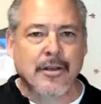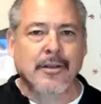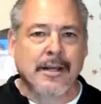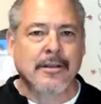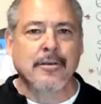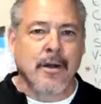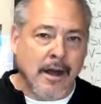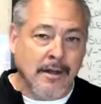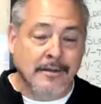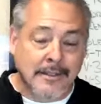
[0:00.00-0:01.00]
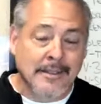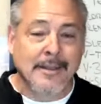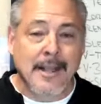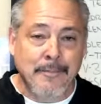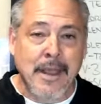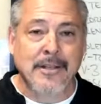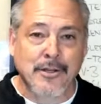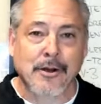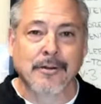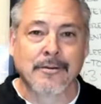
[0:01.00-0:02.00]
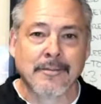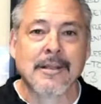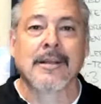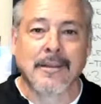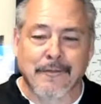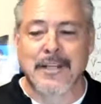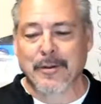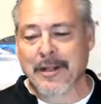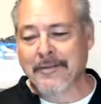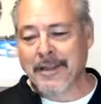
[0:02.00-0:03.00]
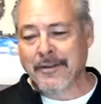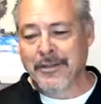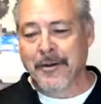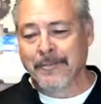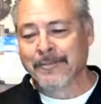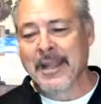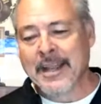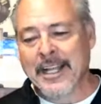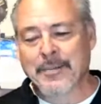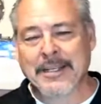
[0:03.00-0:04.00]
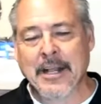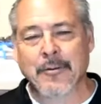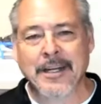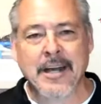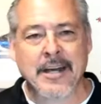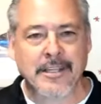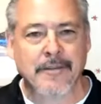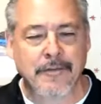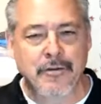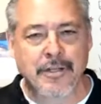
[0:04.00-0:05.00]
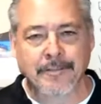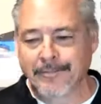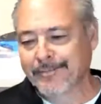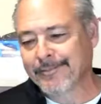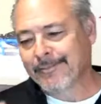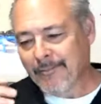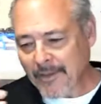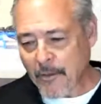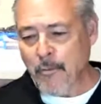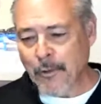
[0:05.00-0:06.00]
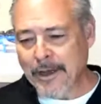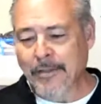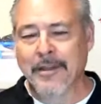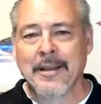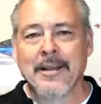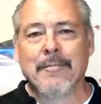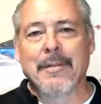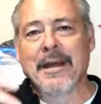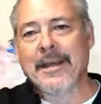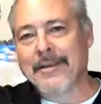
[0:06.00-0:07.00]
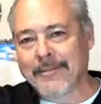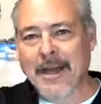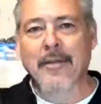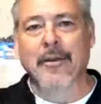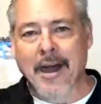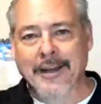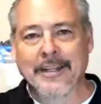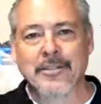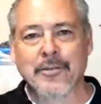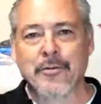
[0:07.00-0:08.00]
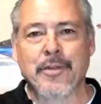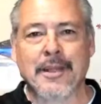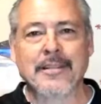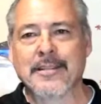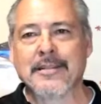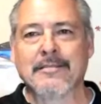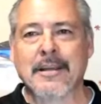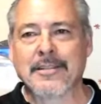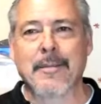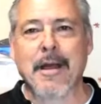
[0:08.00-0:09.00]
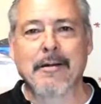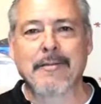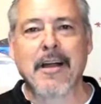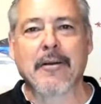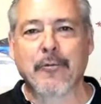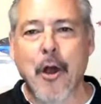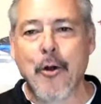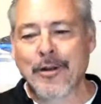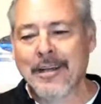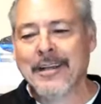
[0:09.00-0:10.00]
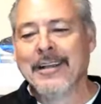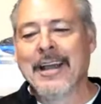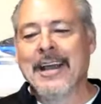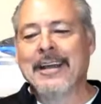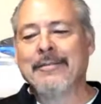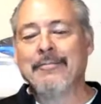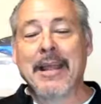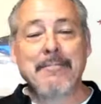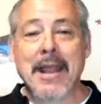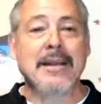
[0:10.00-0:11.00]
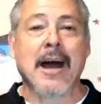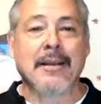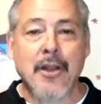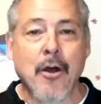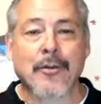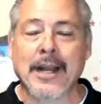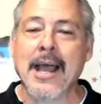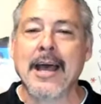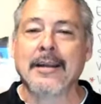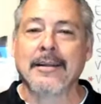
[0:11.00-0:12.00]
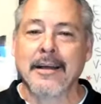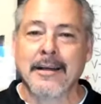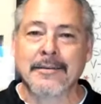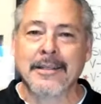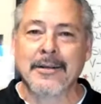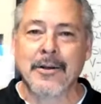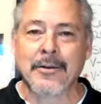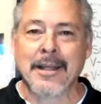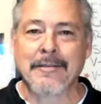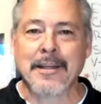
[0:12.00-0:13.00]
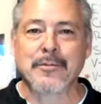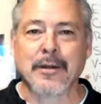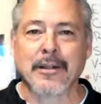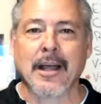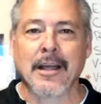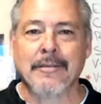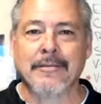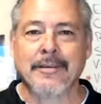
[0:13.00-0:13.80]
that I do on a page called the Facebook Live TV show. It's because I don't want to cause confusion with my other audience who thinks that somehow I've gone rogue, and they may not know that I had, a Facebook Live